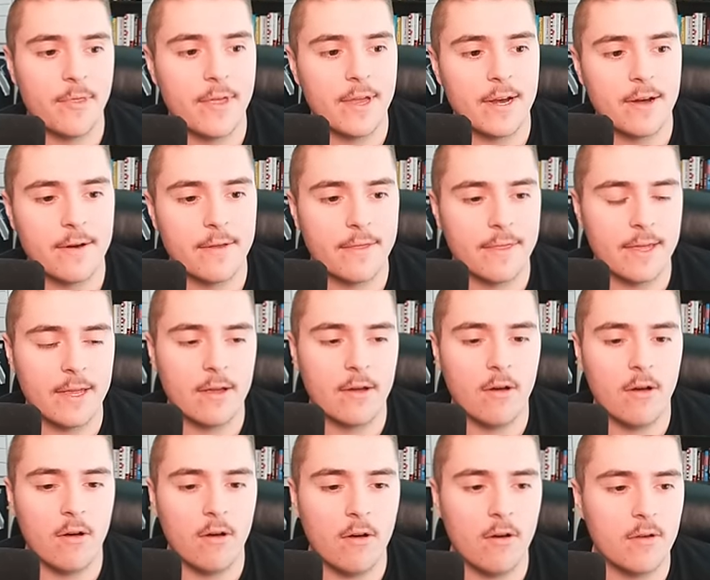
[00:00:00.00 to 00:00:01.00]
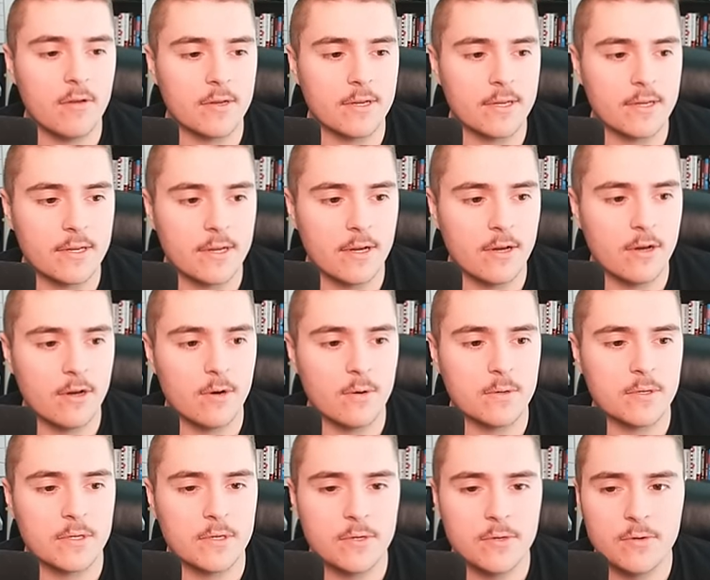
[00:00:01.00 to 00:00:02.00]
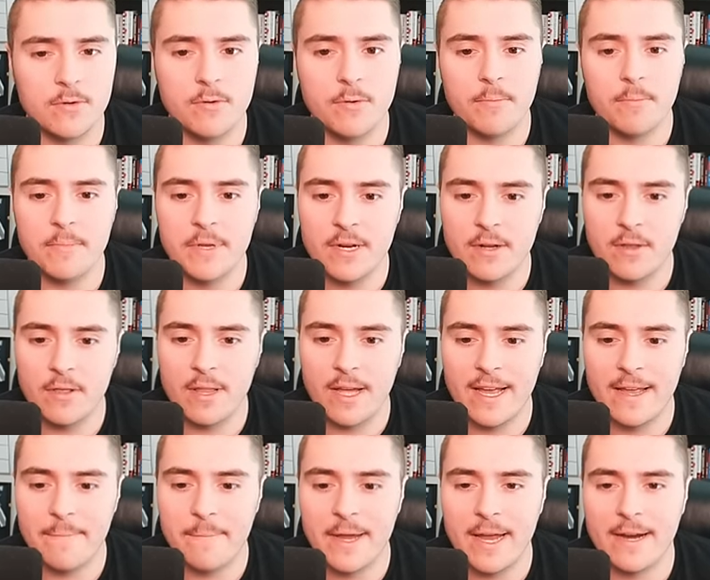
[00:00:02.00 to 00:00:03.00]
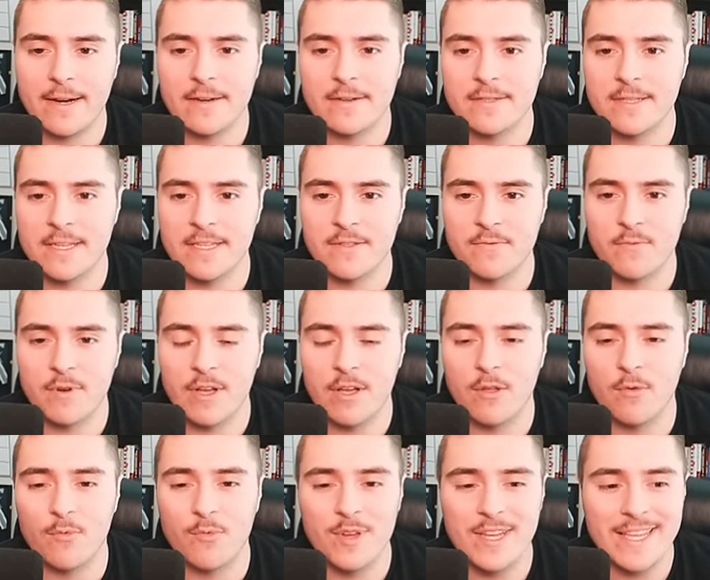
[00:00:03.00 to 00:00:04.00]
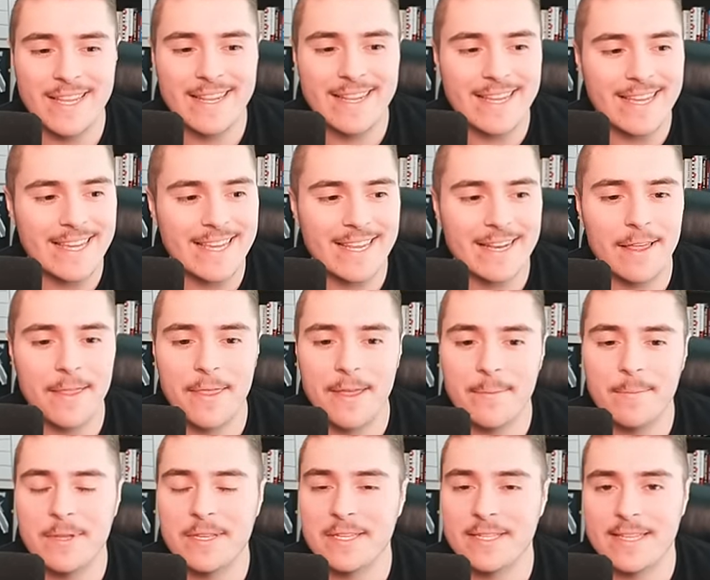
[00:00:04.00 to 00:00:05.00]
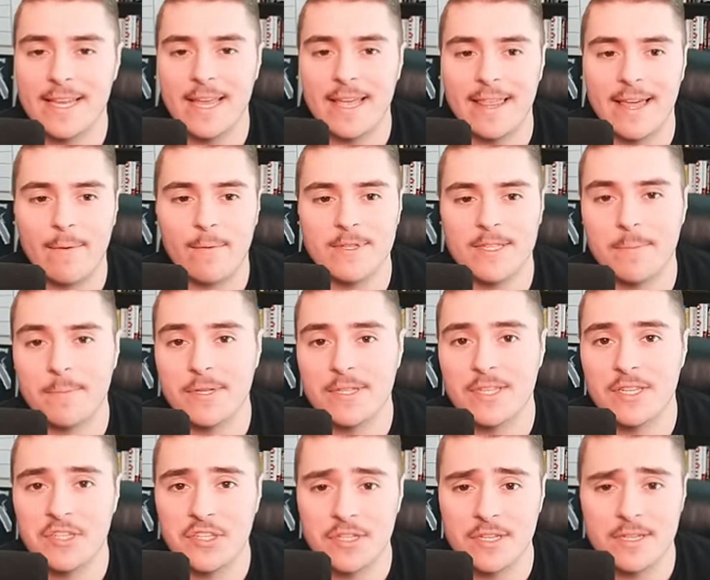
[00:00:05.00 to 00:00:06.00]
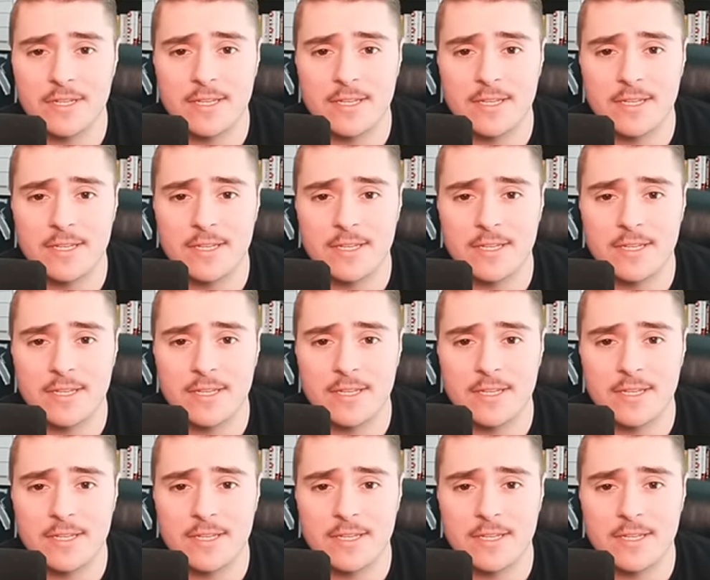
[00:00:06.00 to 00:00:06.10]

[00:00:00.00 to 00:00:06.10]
there they all go. Two middle linebackers as well. We need them to stay. That was a position of